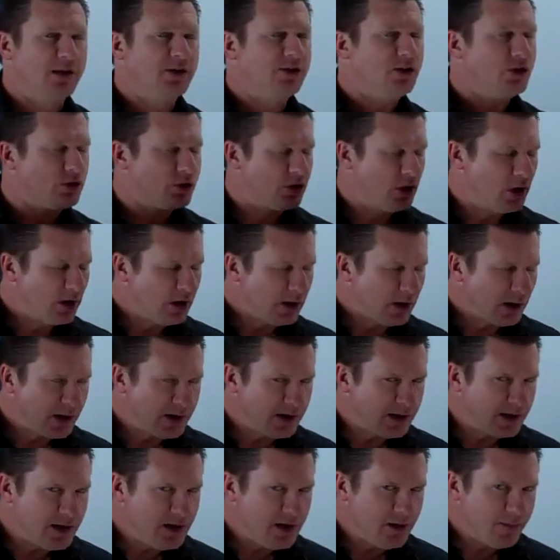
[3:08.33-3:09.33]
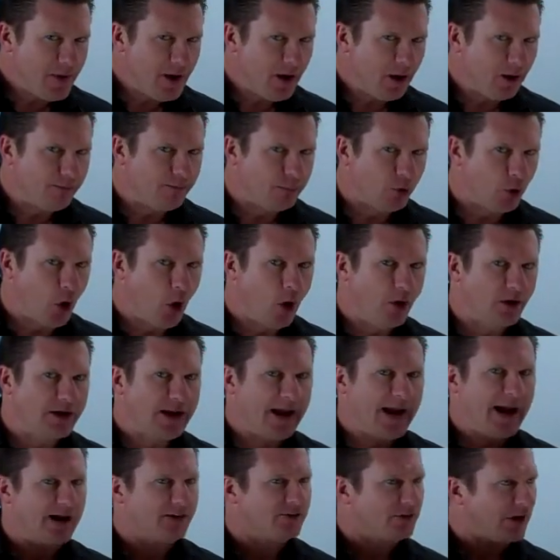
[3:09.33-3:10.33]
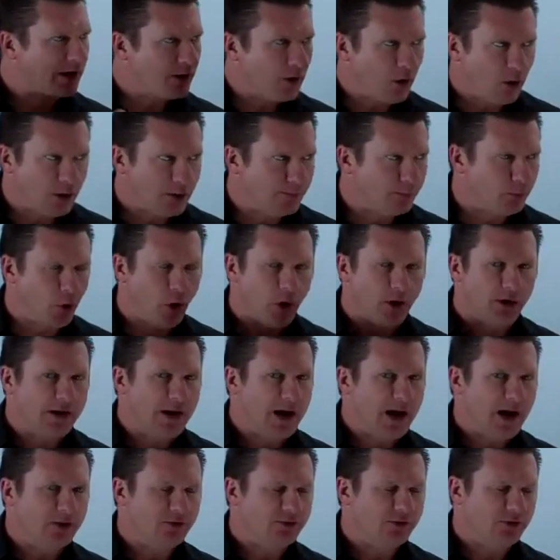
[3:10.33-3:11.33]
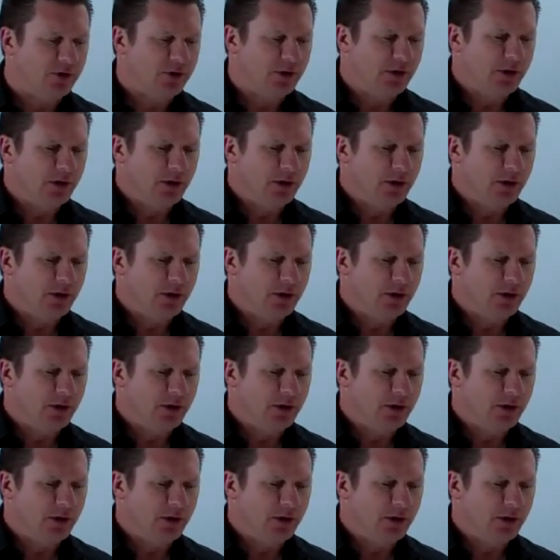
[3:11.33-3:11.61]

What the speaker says: This is an email broadcast. I call it a broadcast.